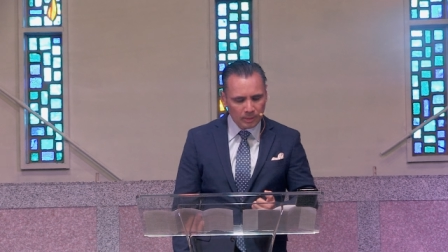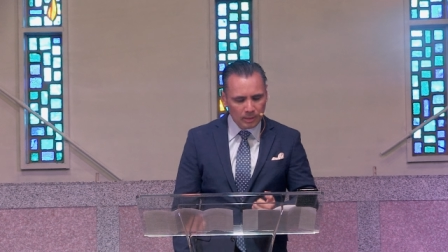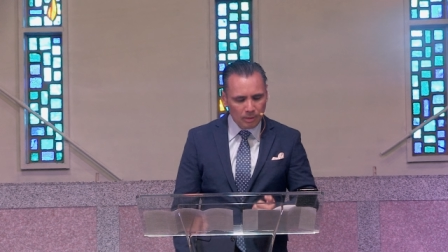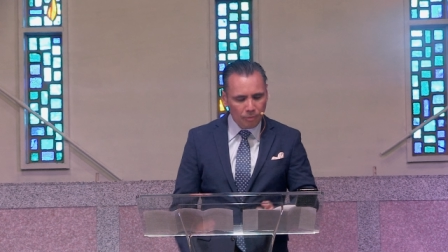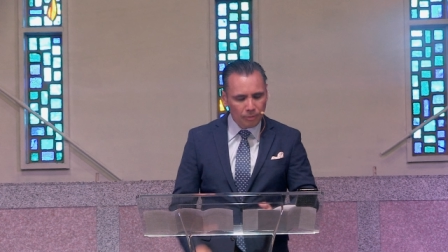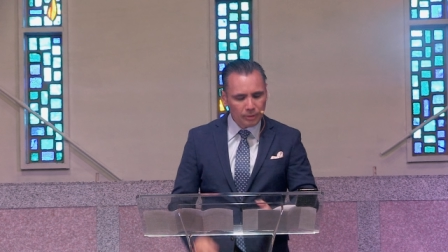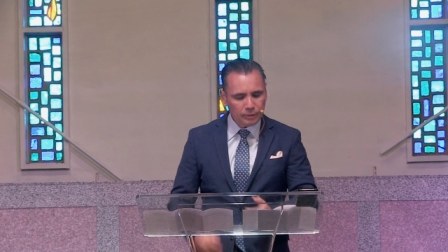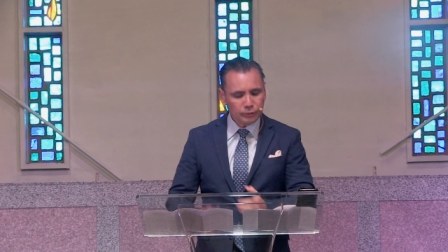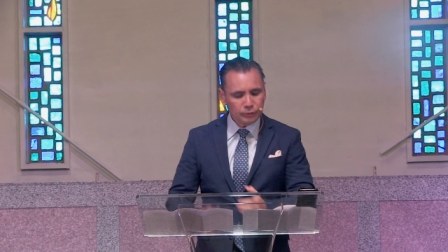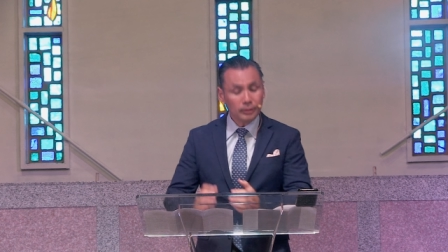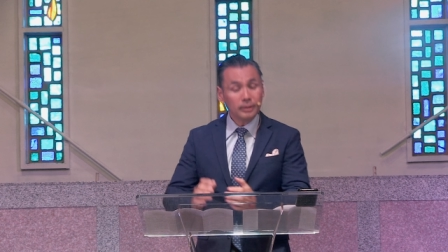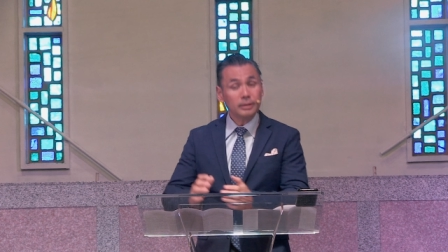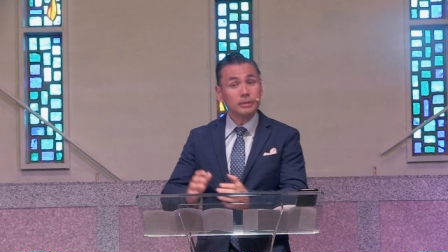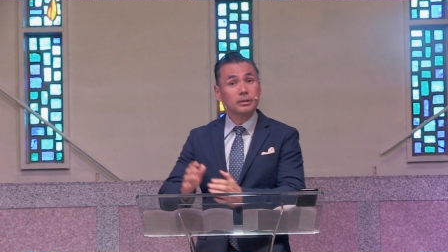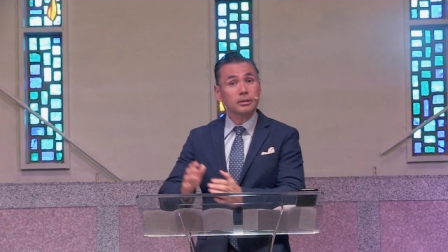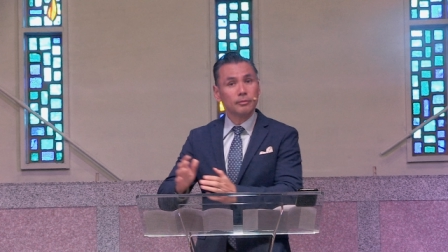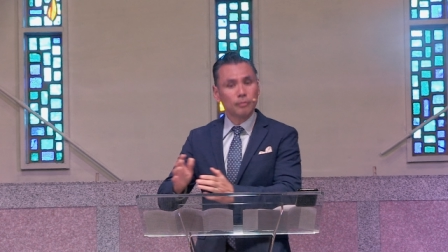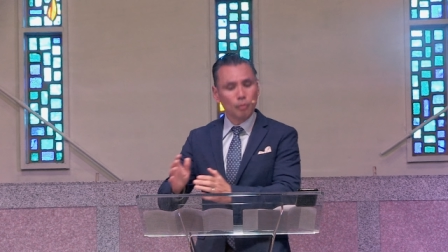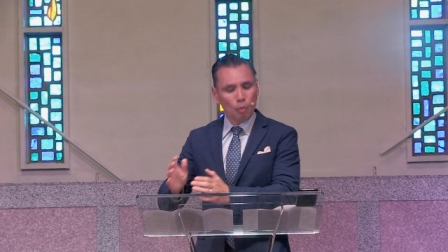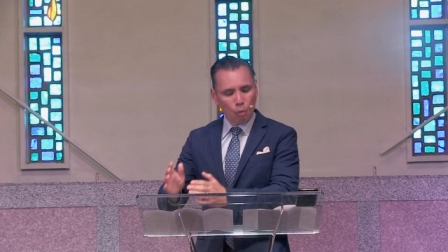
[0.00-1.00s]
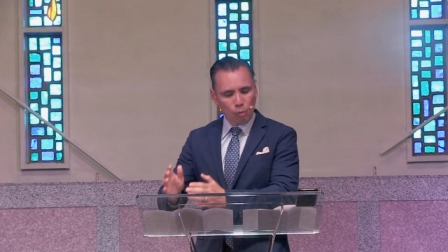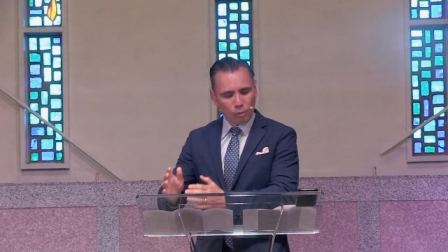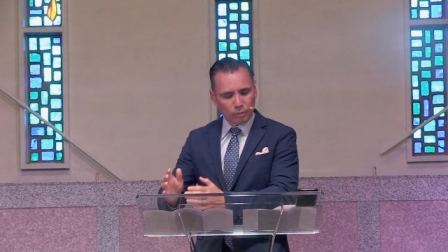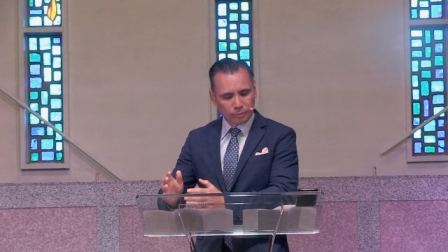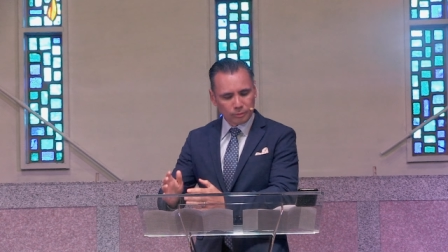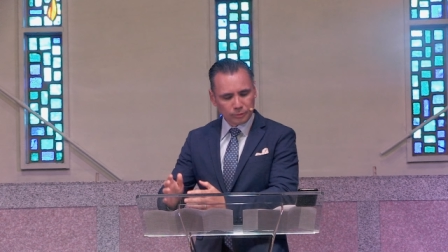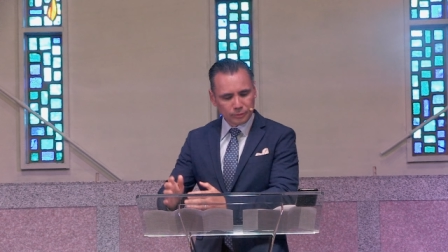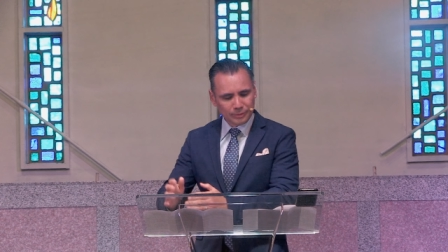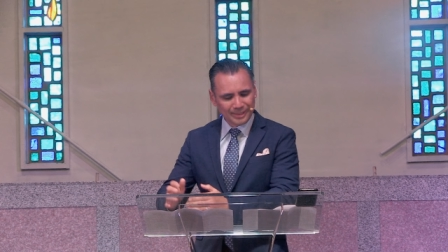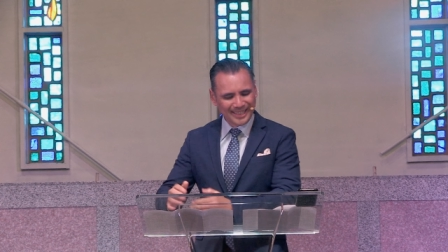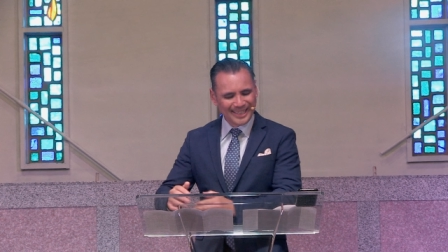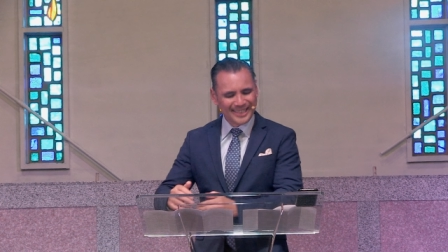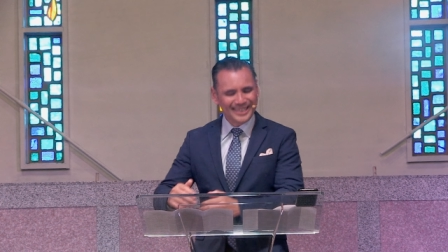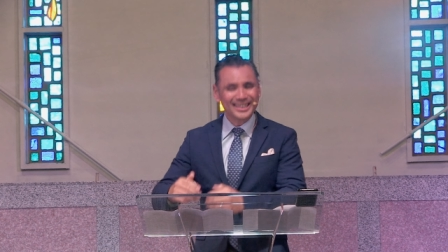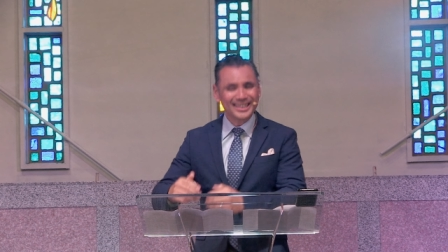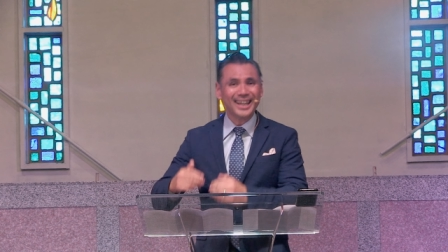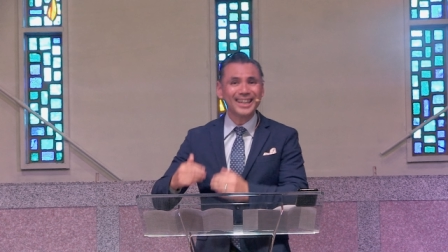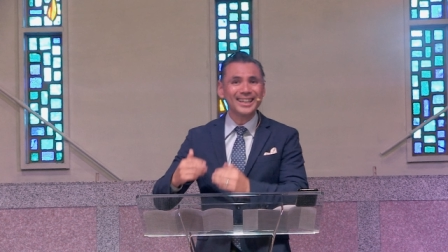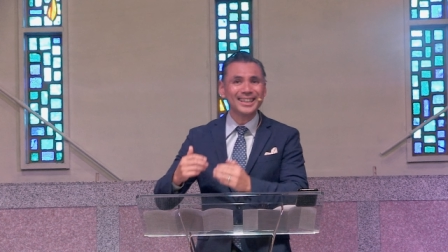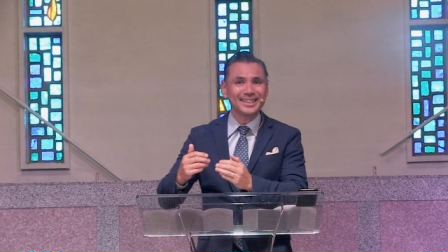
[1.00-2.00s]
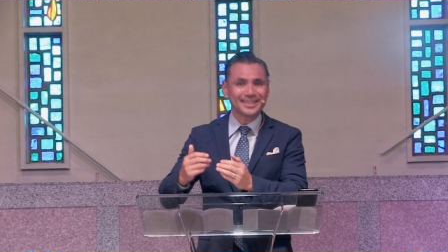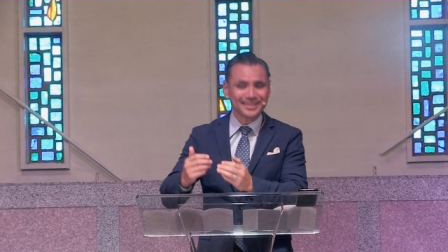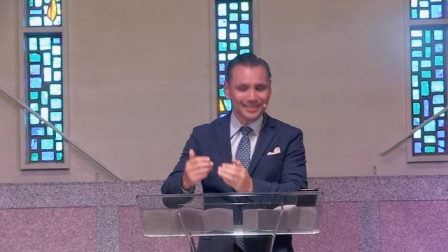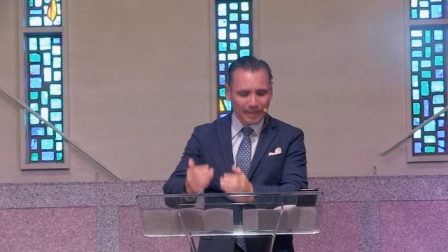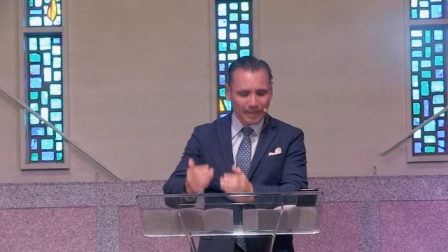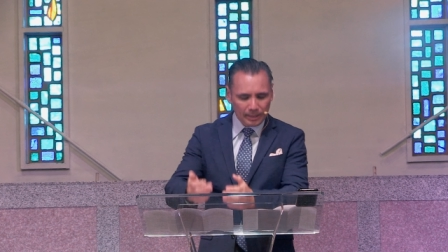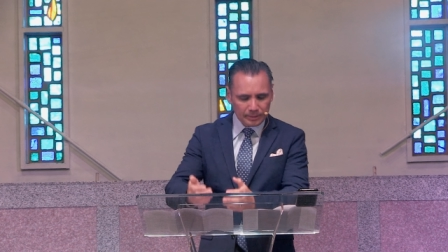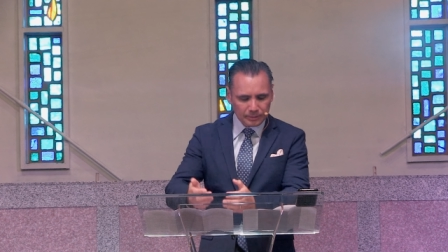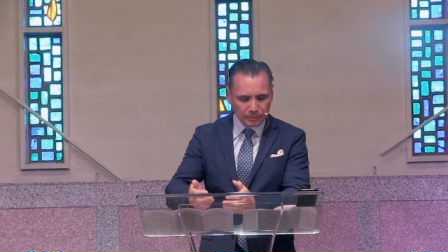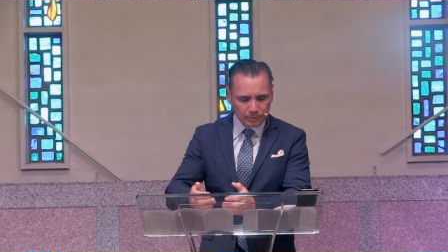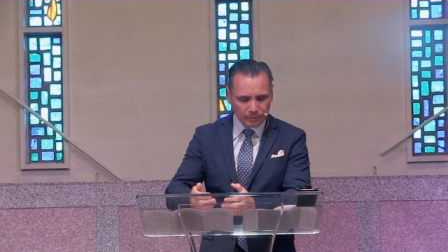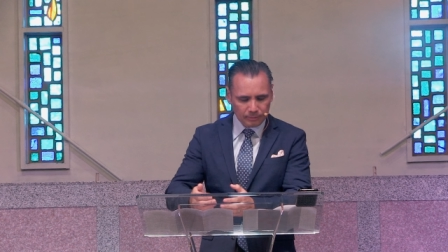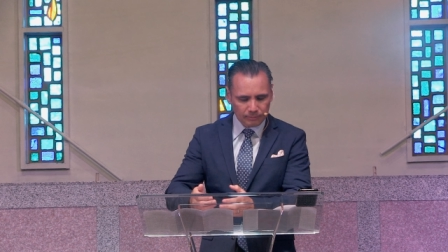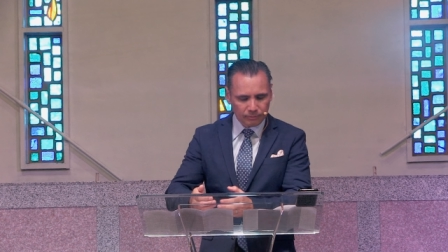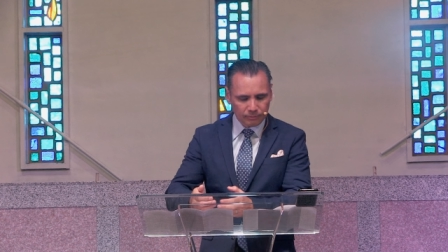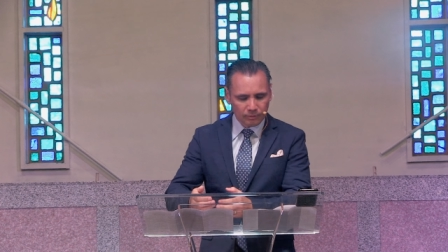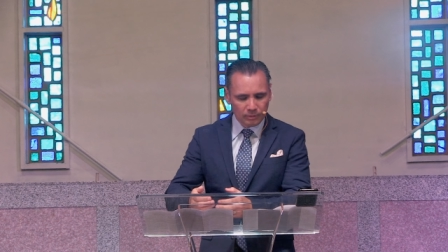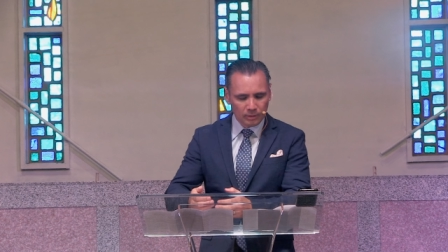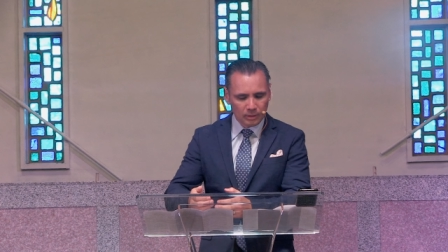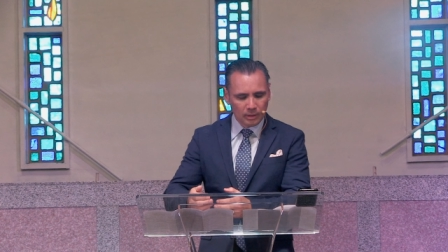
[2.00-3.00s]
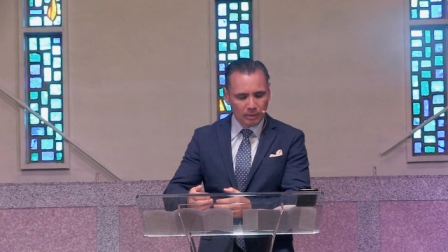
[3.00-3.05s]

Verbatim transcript: This list, of course, is not exhaustive,